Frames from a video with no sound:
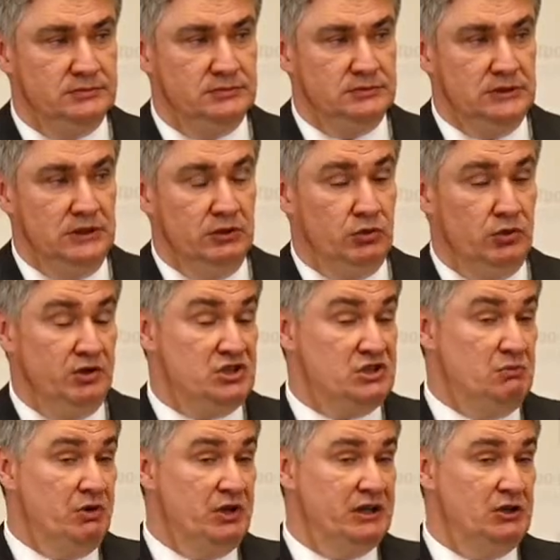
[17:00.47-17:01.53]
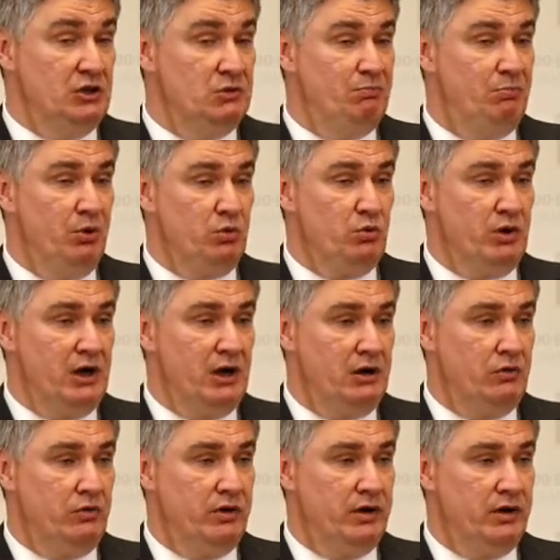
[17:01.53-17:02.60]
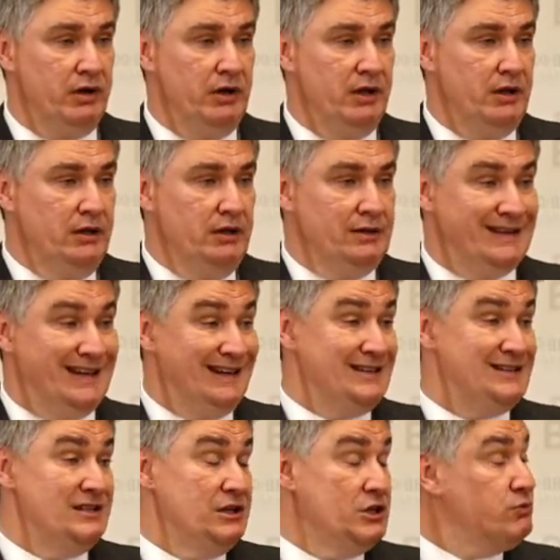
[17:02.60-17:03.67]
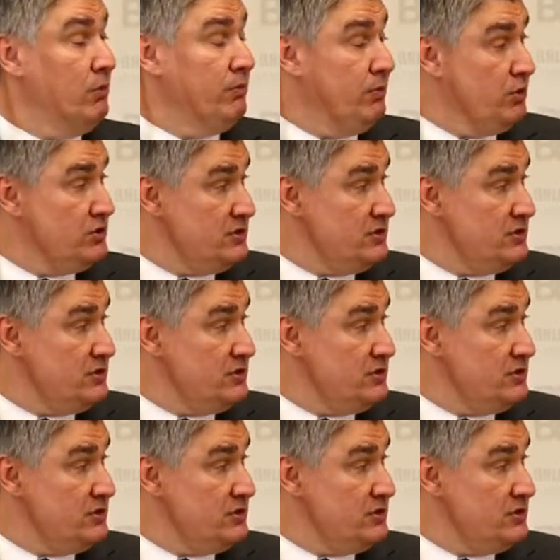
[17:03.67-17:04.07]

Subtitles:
someone who's weaker only because he's weaker, that's not the way to do it.